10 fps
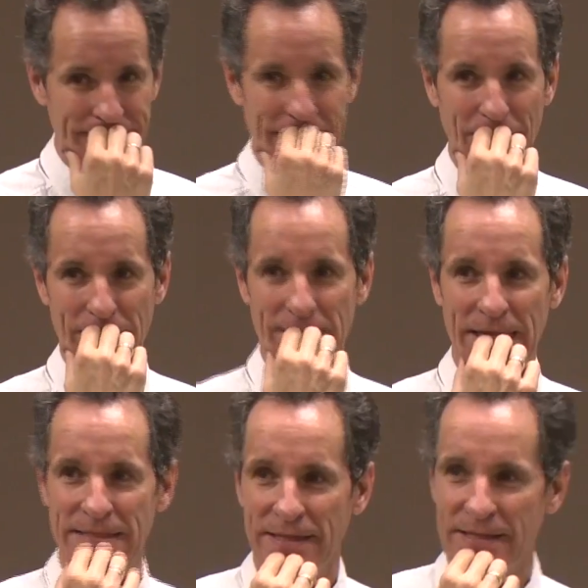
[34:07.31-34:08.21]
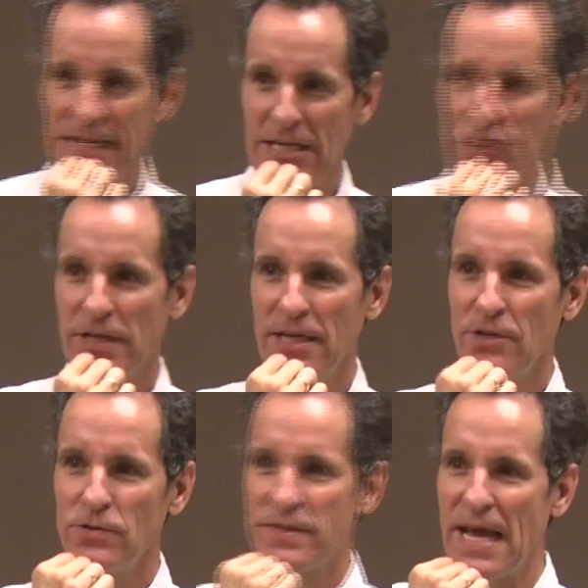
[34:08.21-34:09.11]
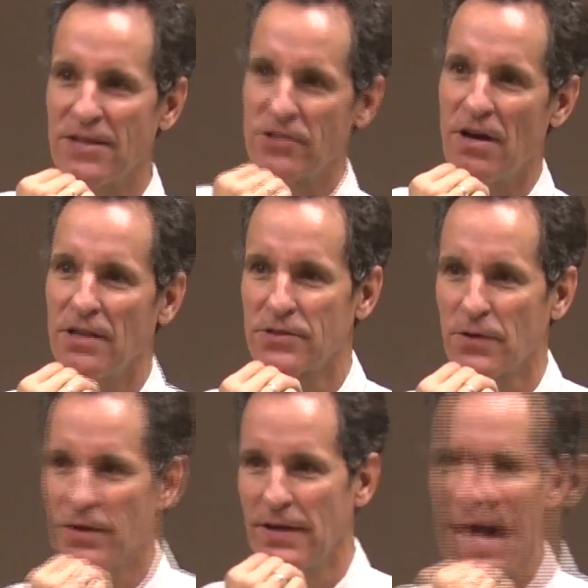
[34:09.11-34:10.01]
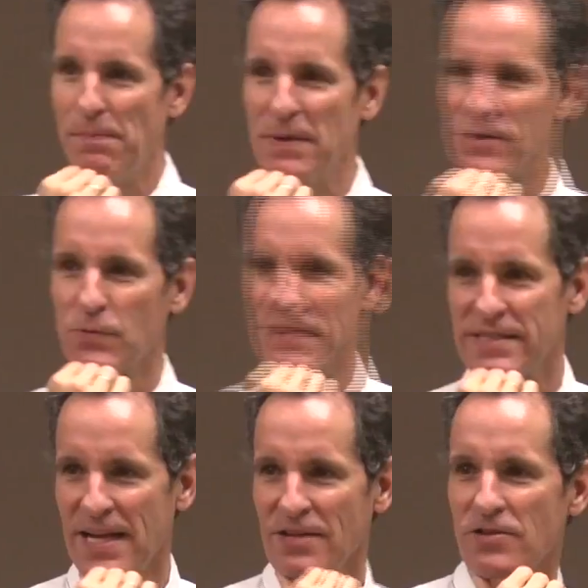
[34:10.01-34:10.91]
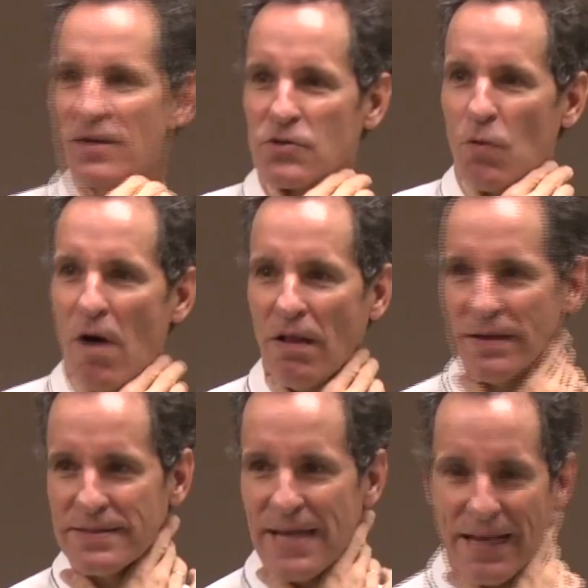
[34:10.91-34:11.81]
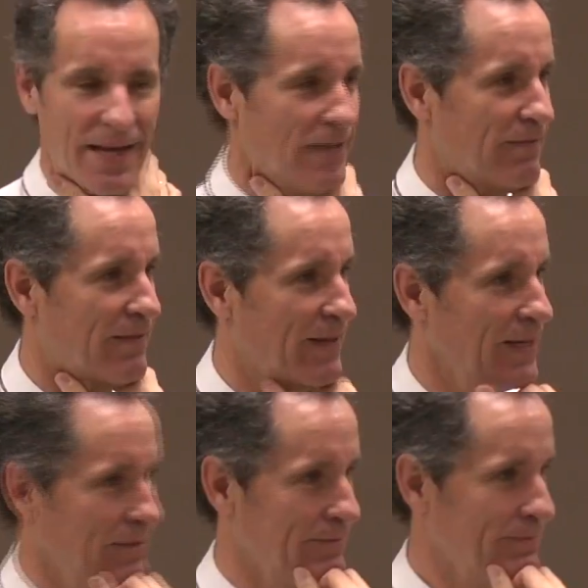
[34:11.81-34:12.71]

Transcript: So is it he who stands tallest, happiest when he stands on his wallet? Is that kind of thing?